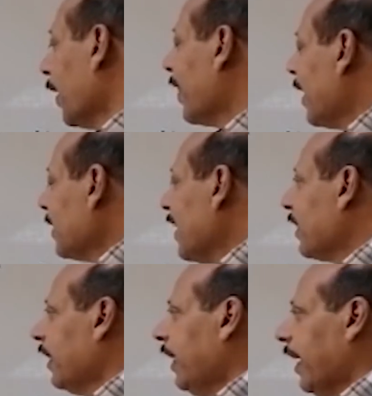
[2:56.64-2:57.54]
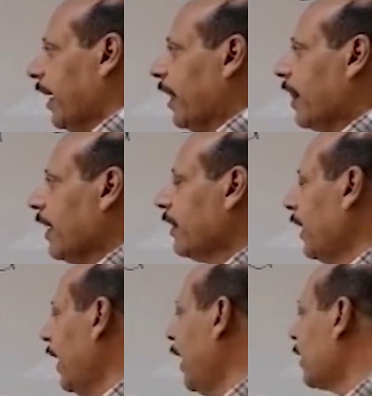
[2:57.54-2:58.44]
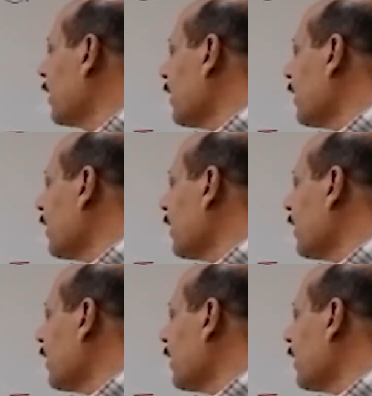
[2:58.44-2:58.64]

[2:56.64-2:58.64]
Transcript: there is a delay. That delay, it is